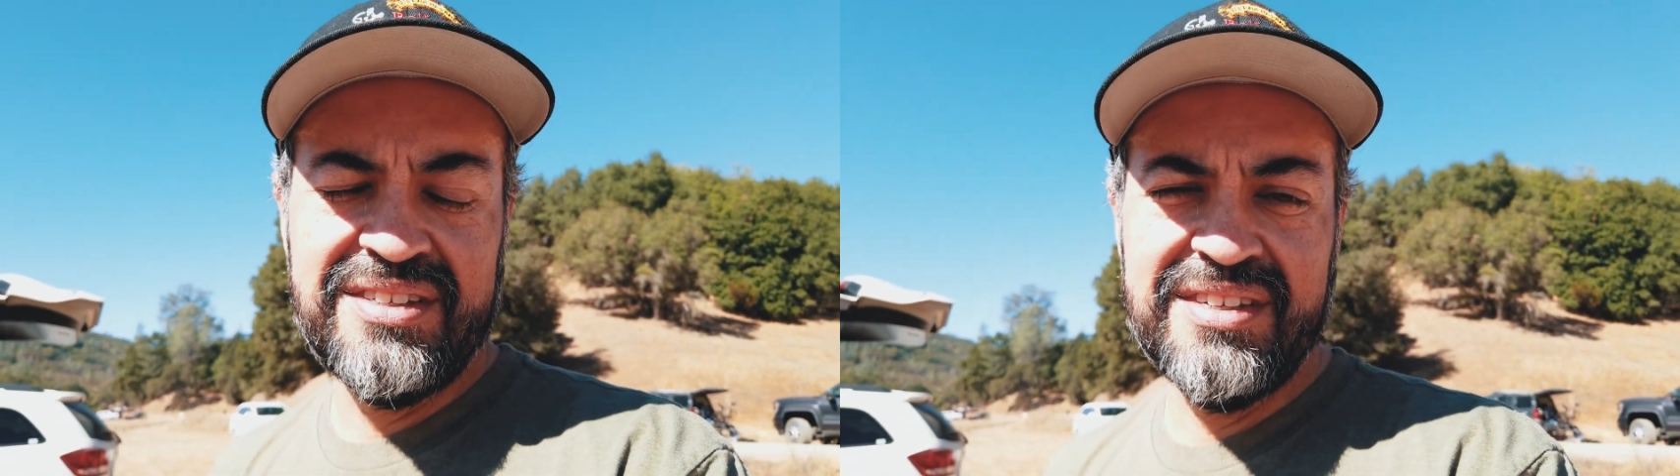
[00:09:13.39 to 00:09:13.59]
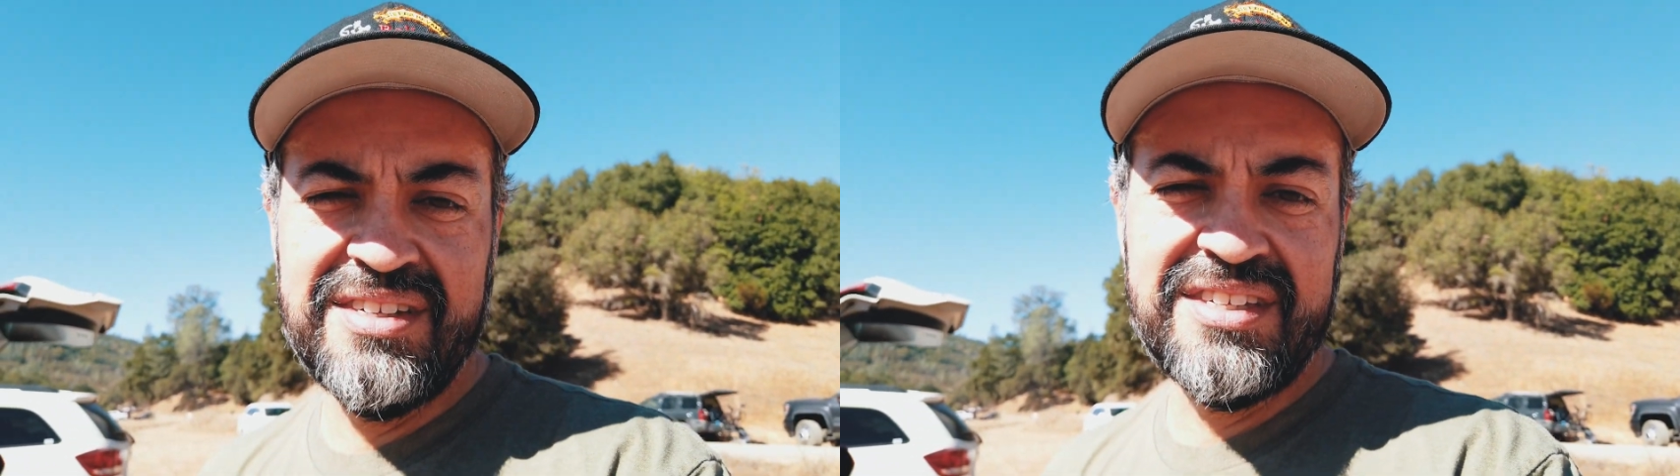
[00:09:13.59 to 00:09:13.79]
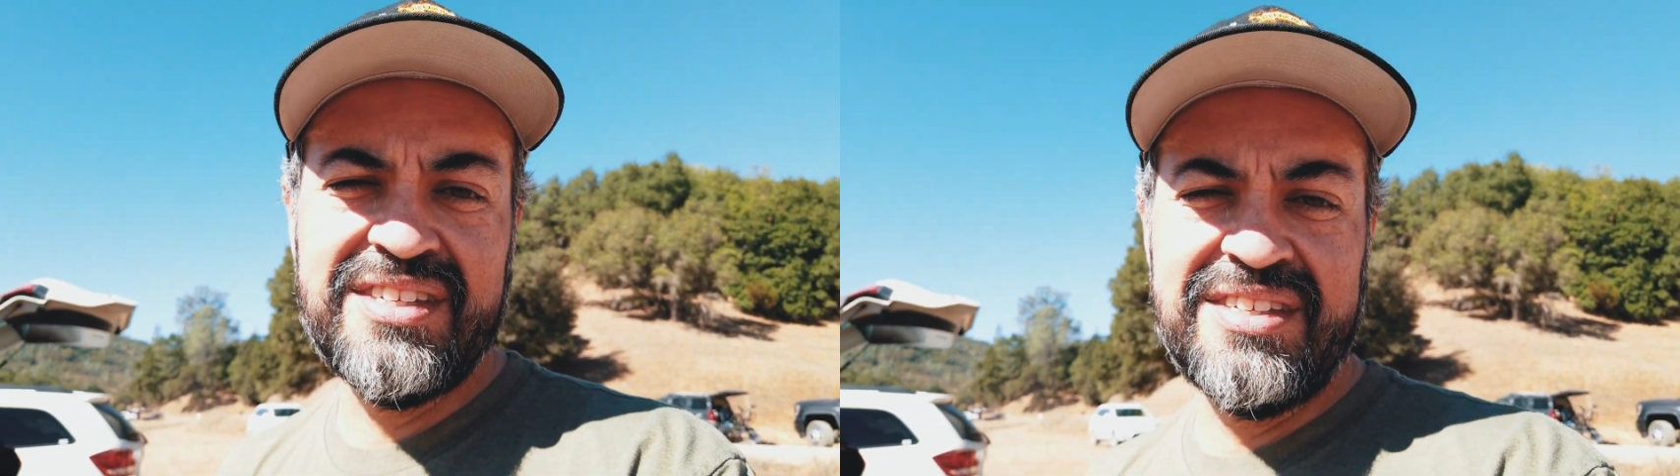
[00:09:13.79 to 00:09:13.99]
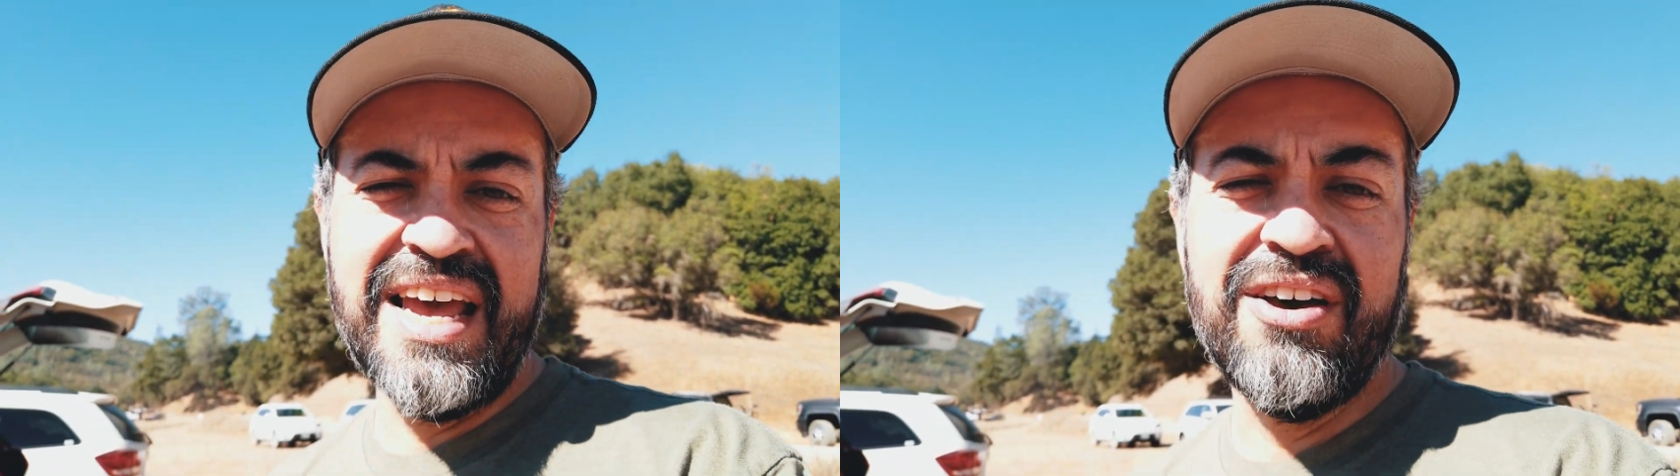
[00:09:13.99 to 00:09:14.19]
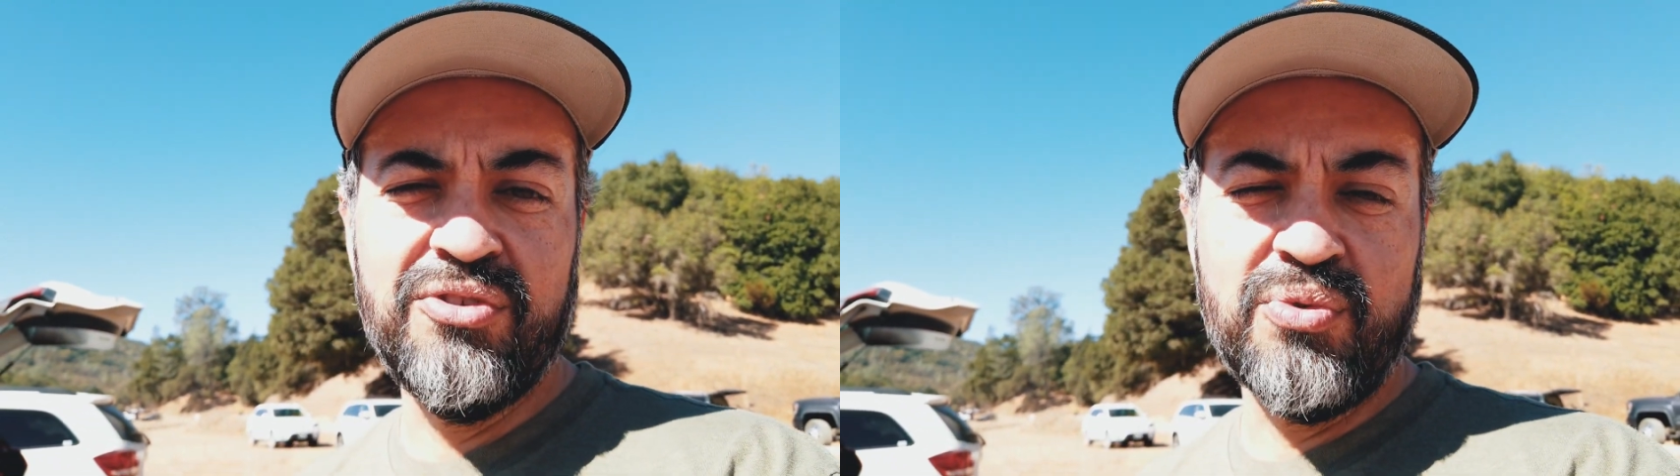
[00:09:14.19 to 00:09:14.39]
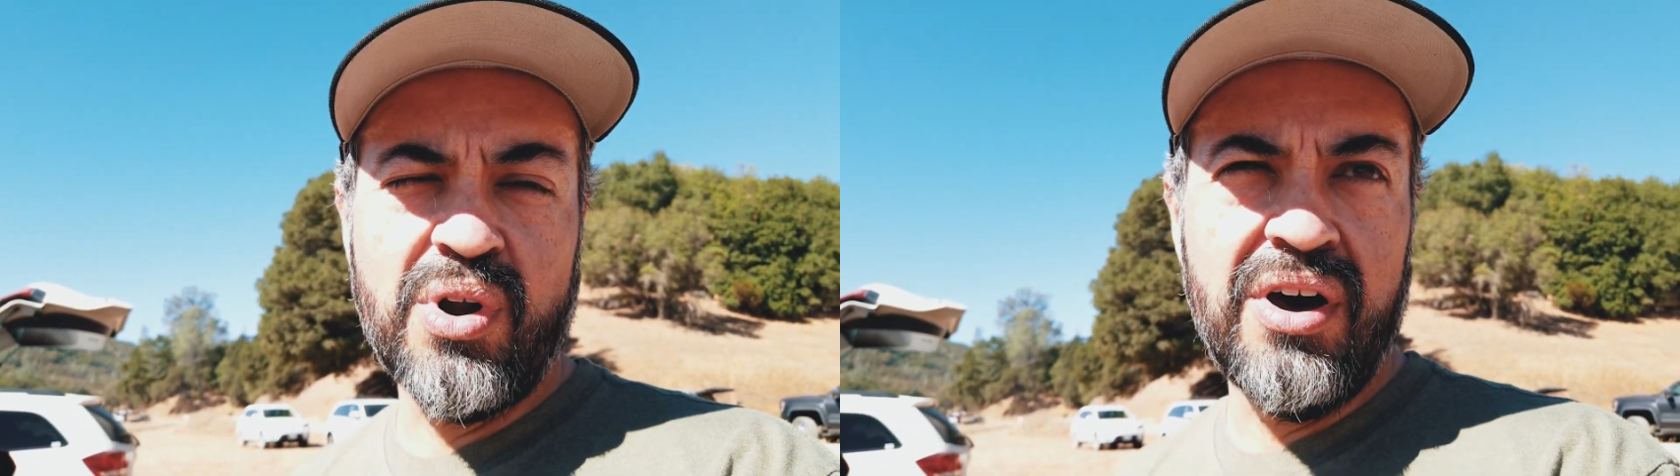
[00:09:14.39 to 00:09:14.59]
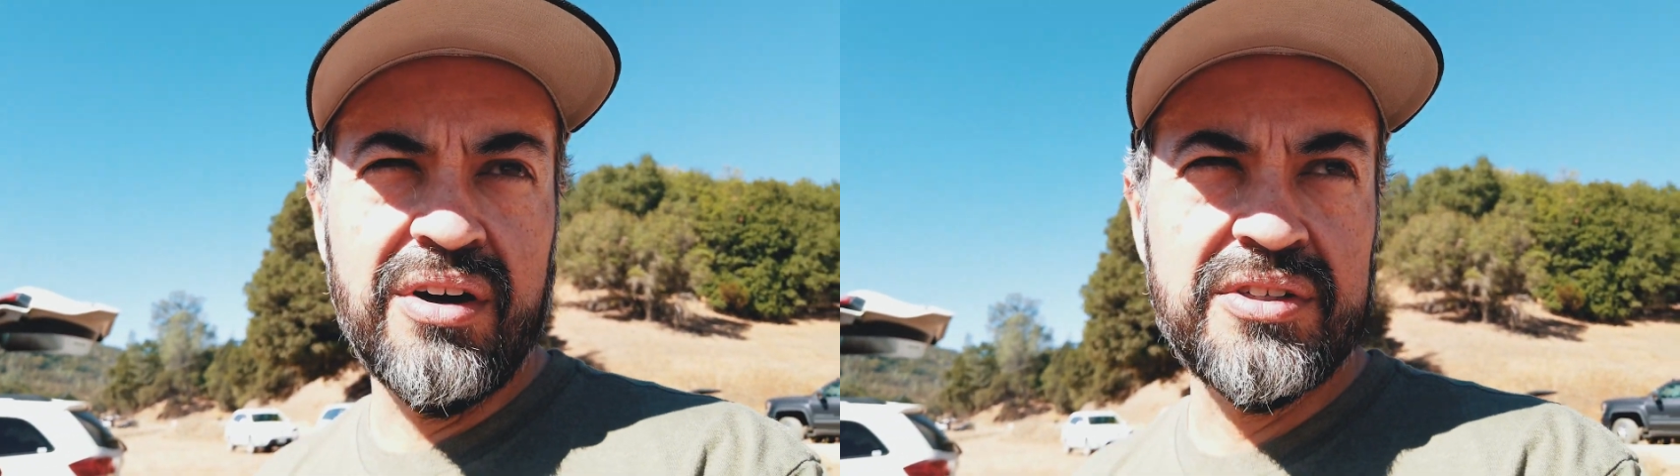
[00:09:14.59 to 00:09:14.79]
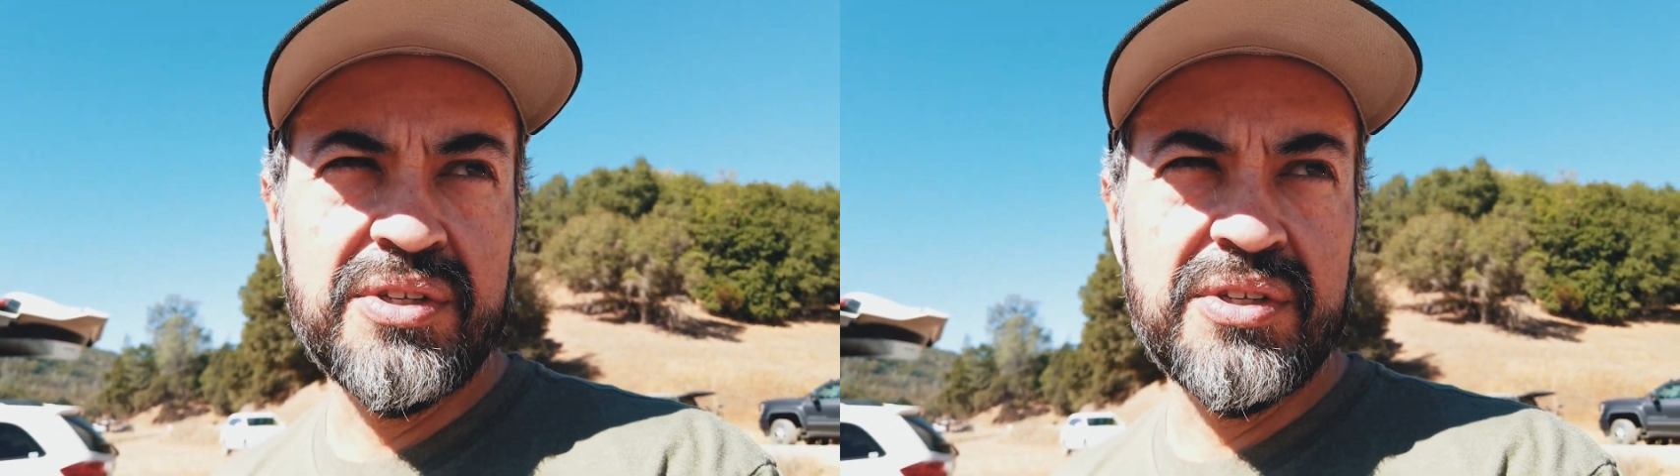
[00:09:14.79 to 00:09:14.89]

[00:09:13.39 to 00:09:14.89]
Just it just sounds wrong.